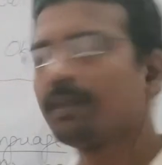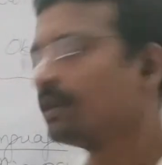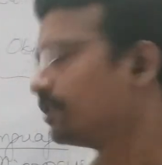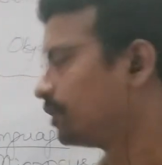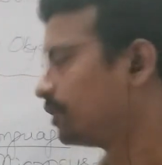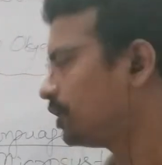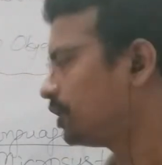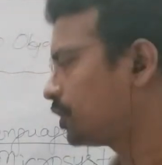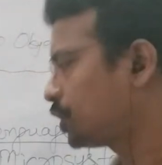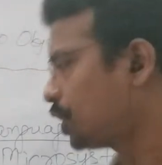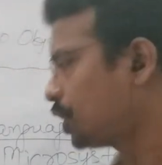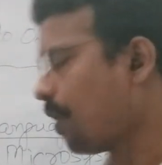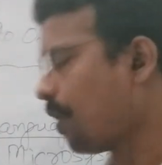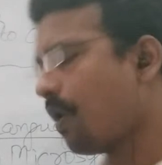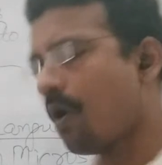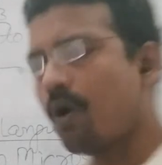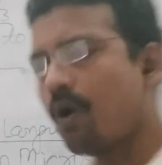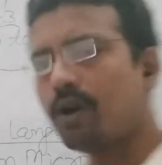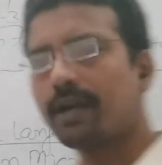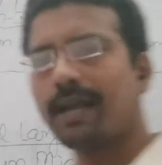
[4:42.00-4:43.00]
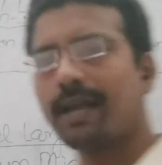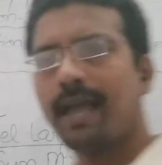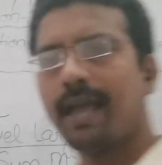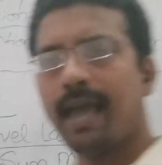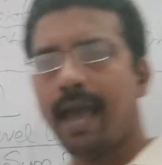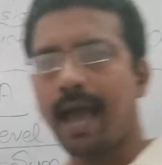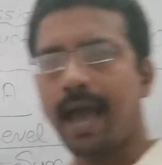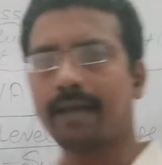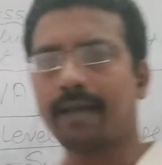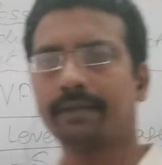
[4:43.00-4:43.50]
This awk
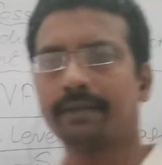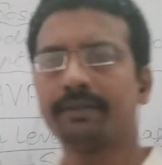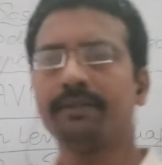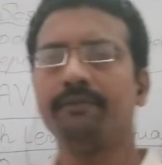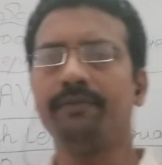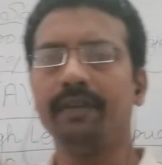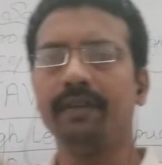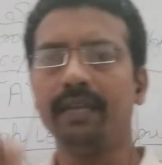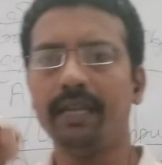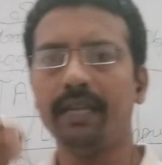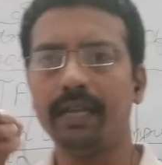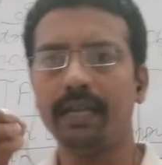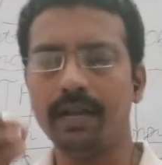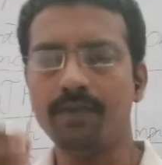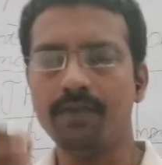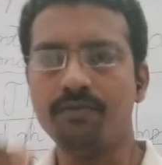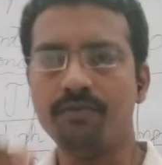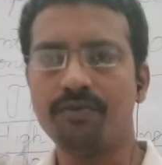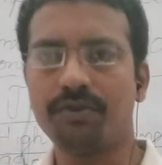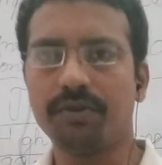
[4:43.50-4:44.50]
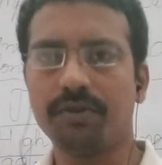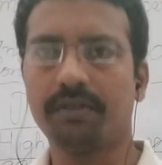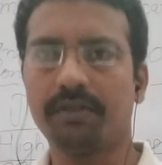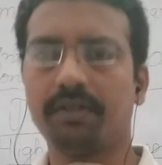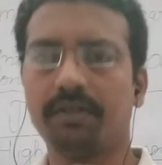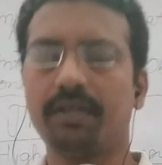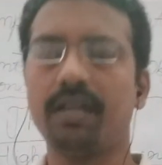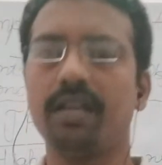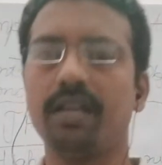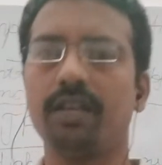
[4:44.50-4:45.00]
has a very
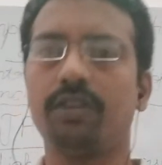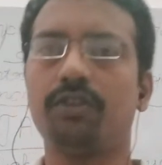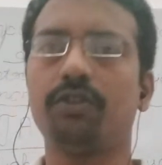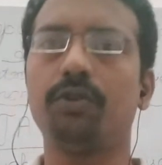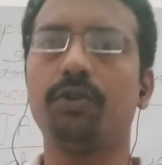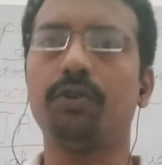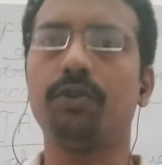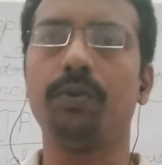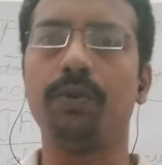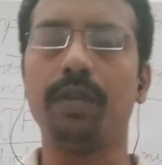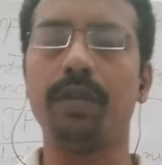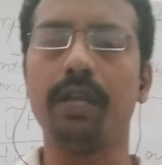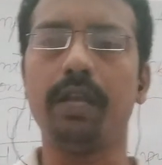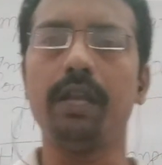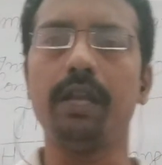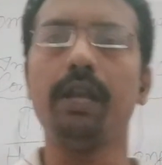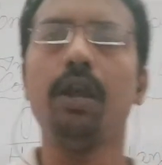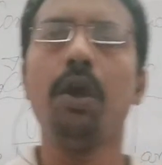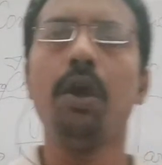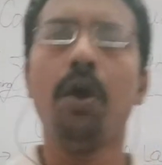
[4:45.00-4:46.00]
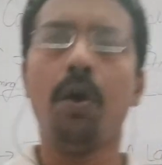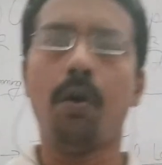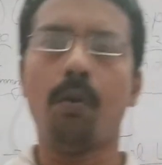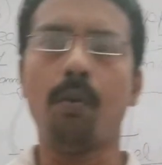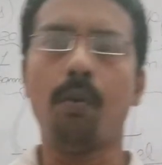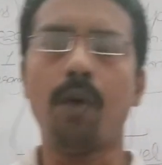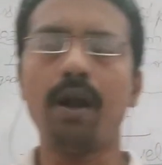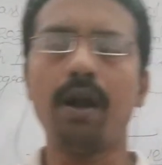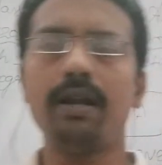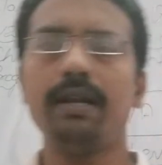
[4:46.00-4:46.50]
interesting story.
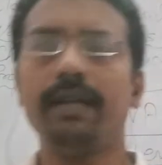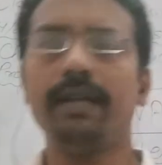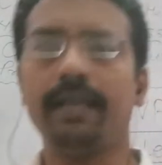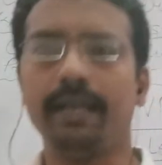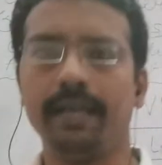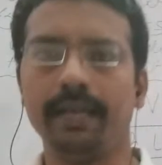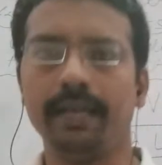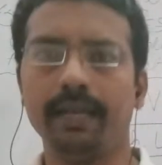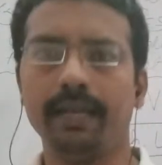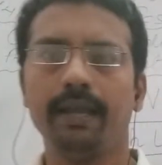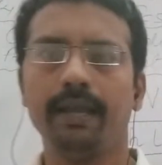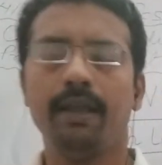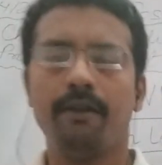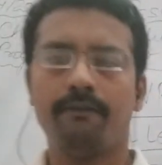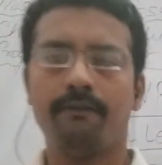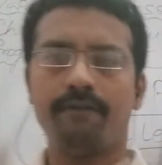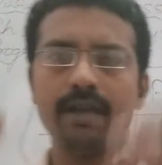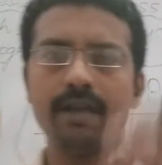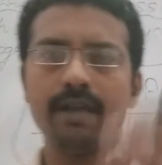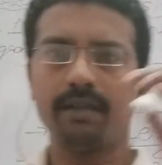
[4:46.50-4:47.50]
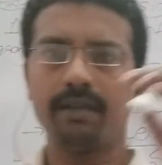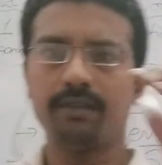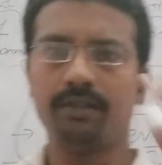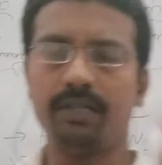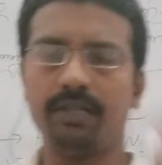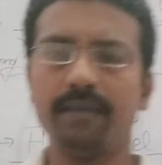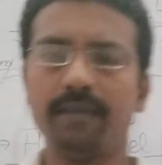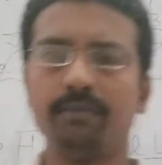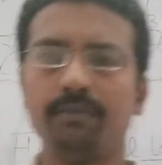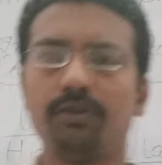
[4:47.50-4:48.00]
One day, when
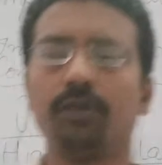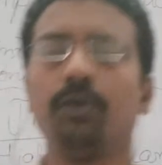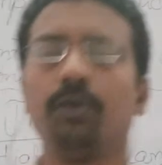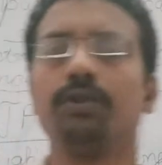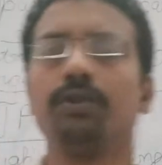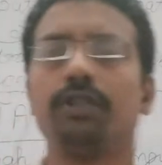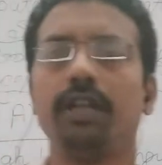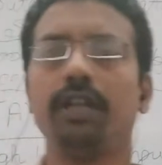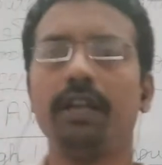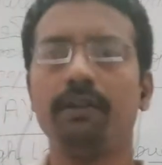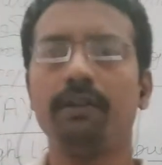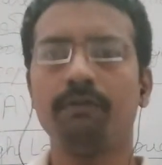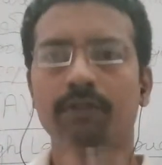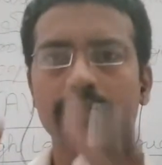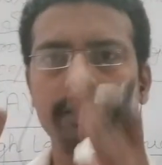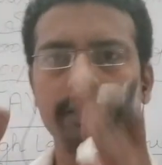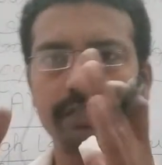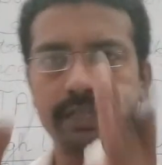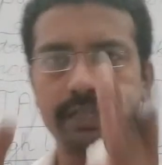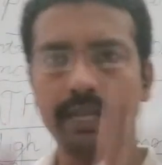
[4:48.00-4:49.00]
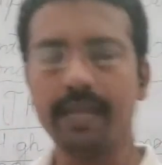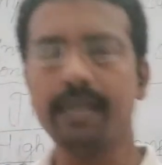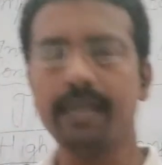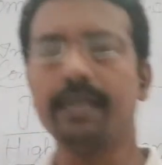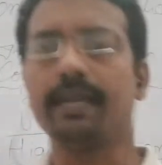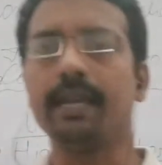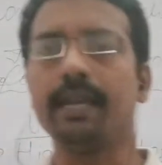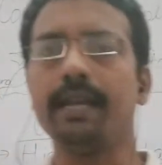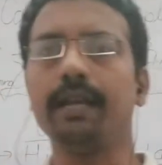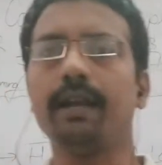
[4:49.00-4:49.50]
James Gosling was
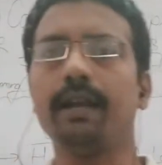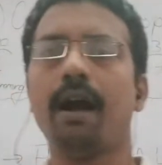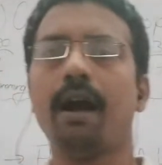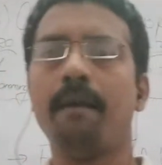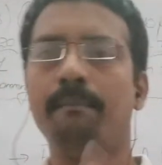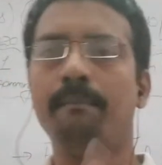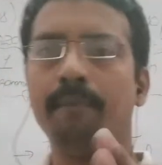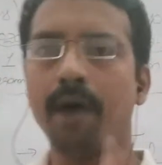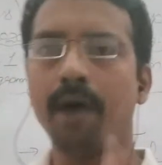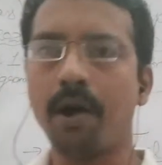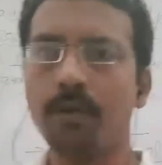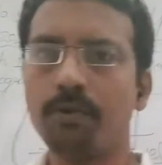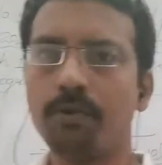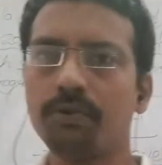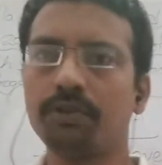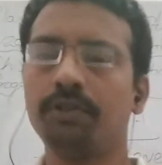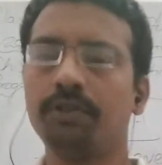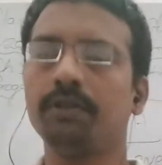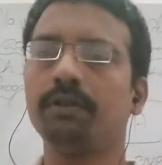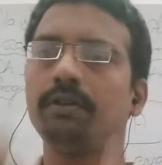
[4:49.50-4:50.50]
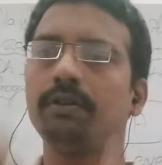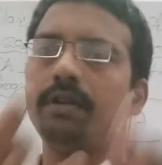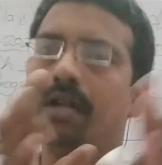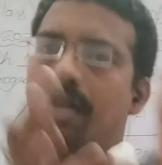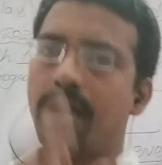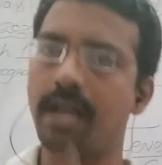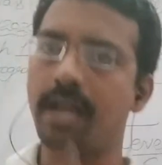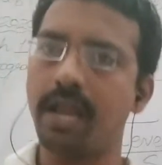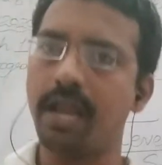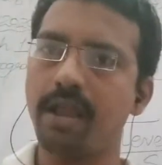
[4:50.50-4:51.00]
thinking about the
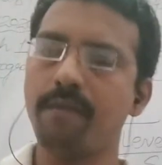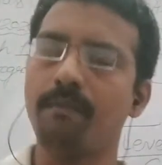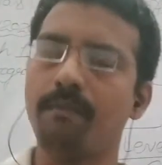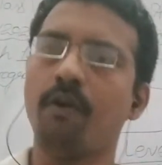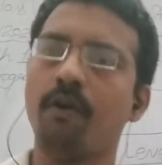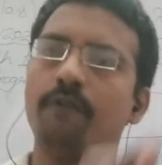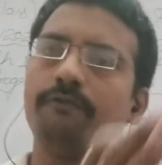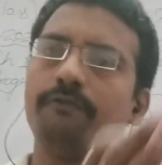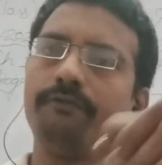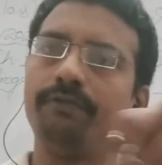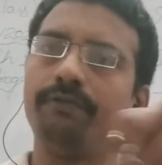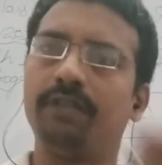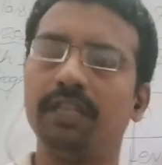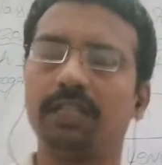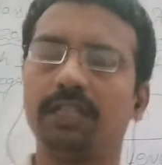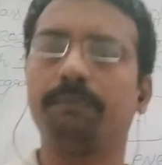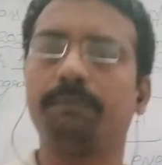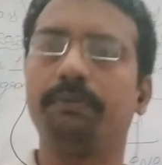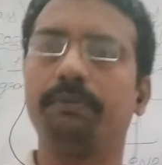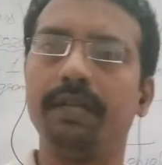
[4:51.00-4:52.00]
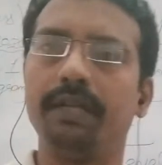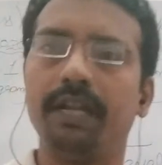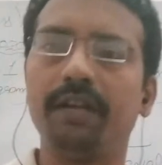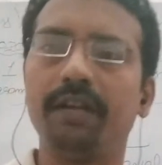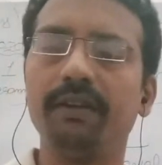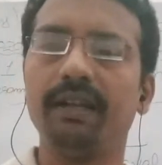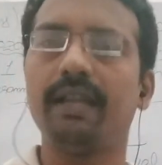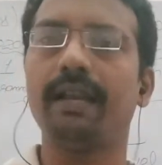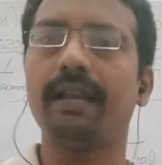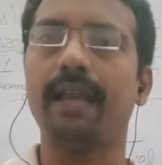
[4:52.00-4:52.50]
name of this
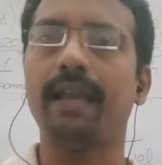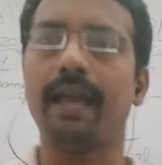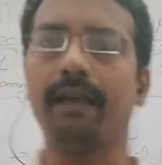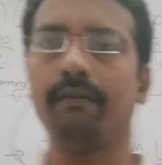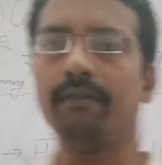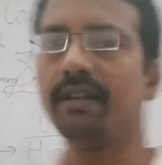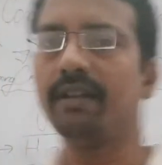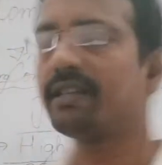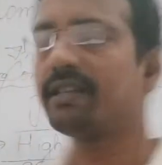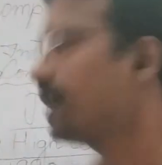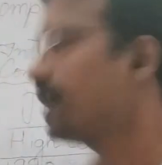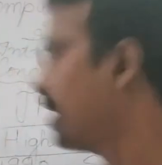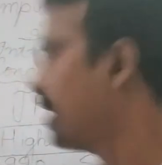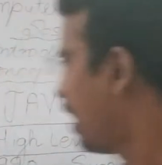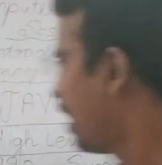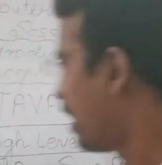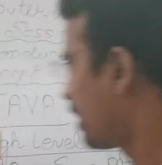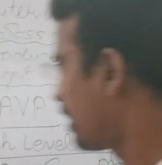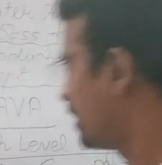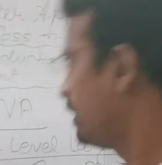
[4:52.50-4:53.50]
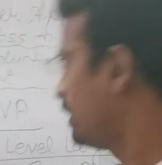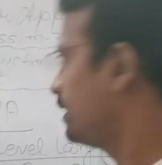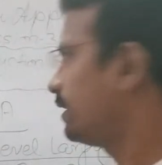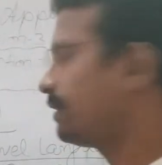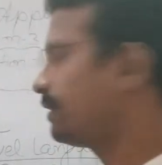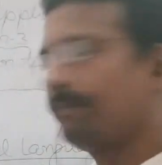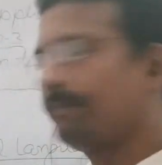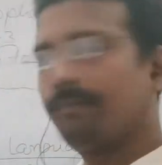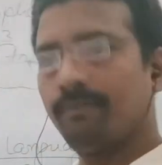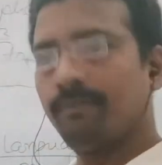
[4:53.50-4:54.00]
particular language,
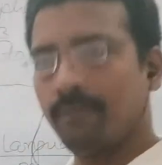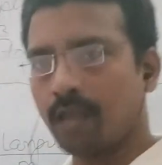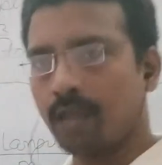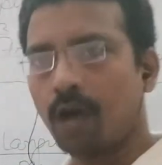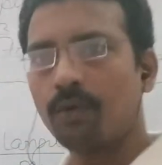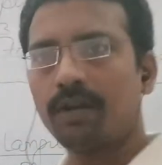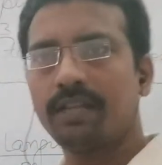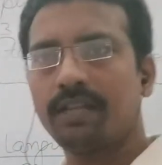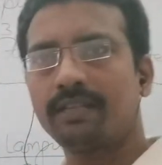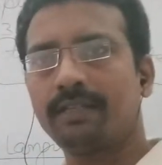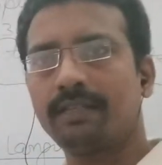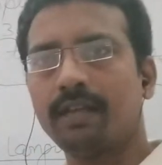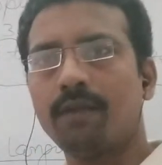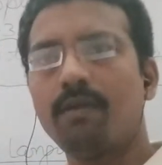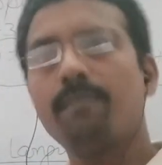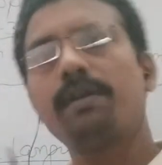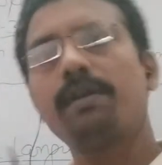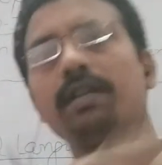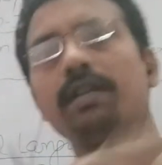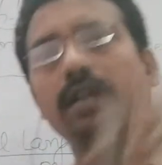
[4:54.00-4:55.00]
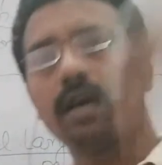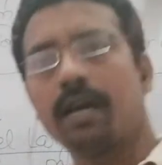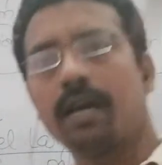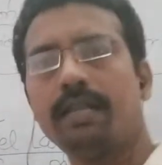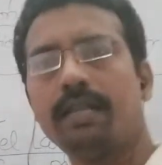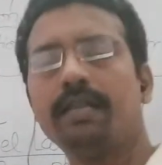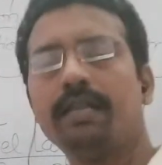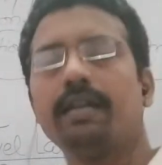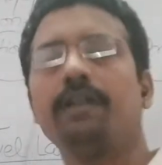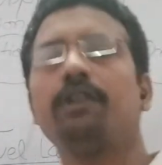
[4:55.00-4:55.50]
earlier, nowadays Java, but
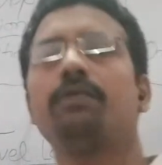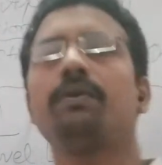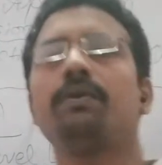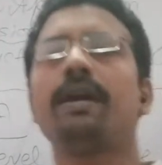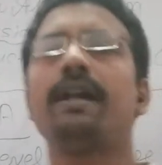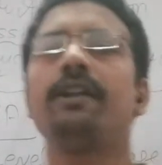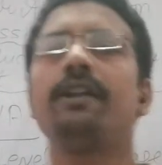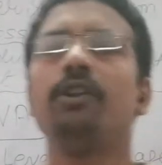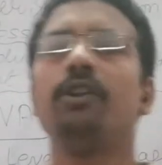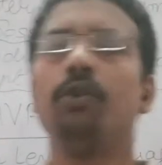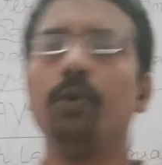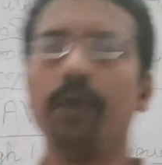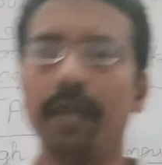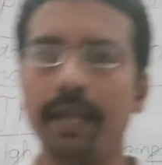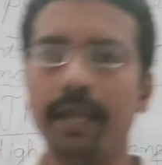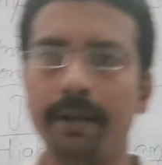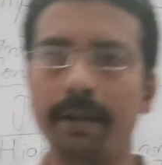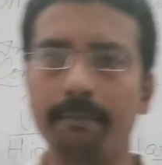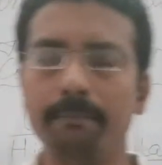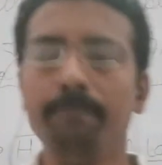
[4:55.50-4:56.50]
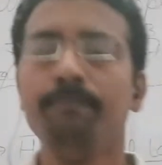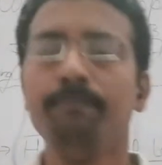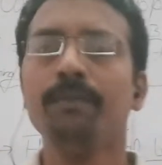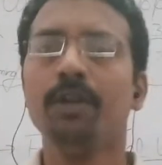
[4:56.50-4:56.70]
earlier it had no name.